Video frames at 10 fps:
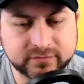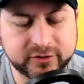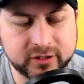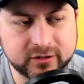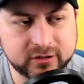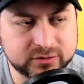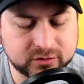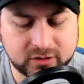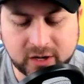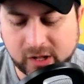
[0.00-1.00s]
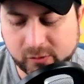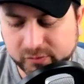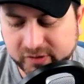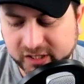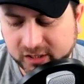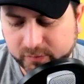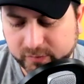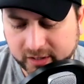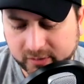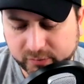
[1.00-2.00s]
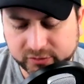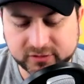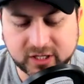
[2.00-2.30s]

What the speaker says: Really good. So I will be putting